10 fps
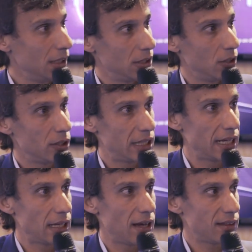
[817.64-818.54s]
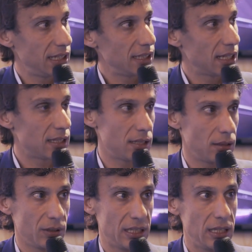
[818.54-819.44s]
No, then I think that
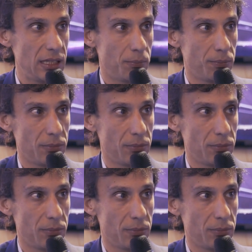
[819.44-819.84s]
the